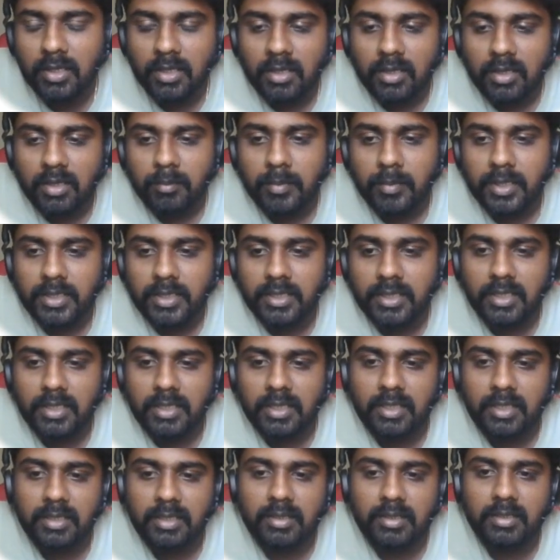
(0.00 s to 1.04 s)
But
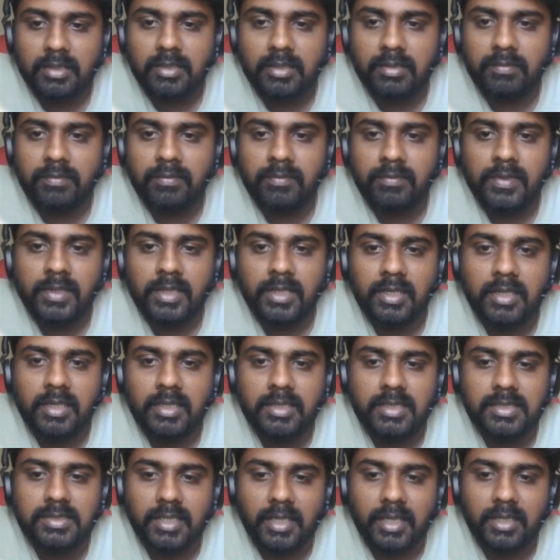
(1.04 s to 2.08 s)
here, in
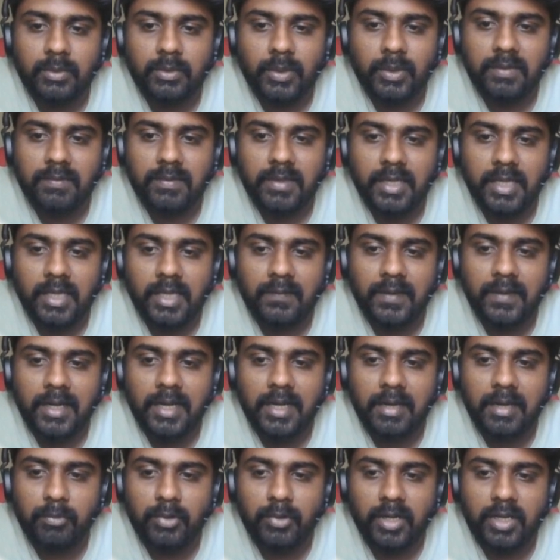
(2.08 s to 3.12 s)
the second query we have
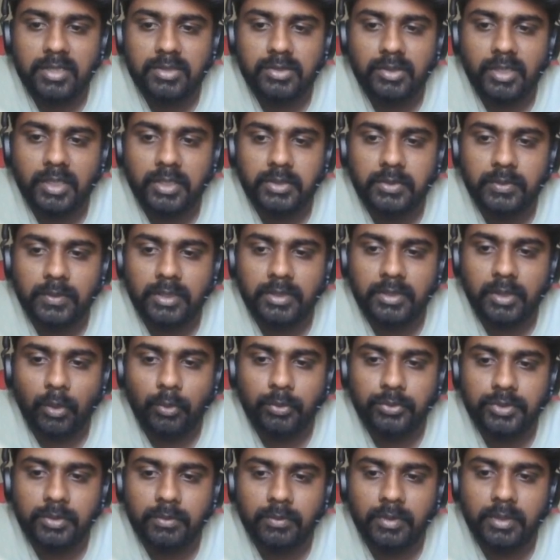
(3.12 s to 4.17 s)
renamed, right? So that's why the
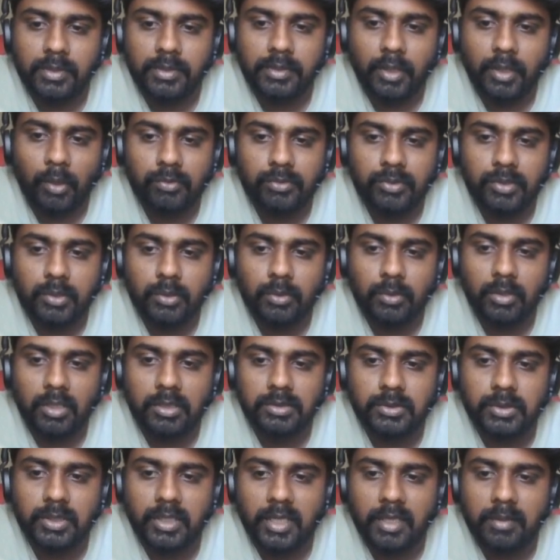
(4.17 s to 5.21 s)
1001 and 1002
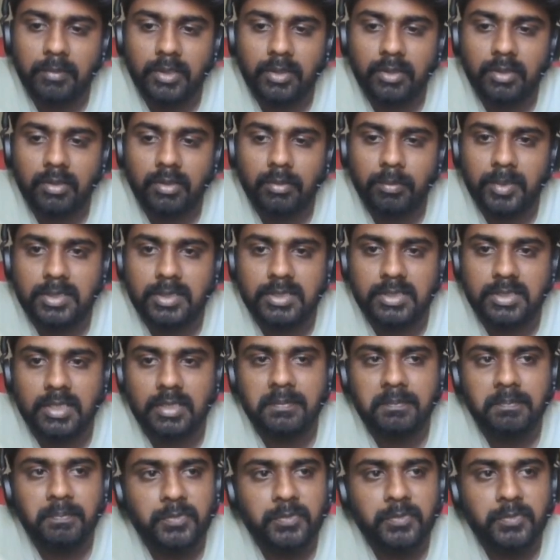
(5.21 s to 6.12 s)
also came into the picture.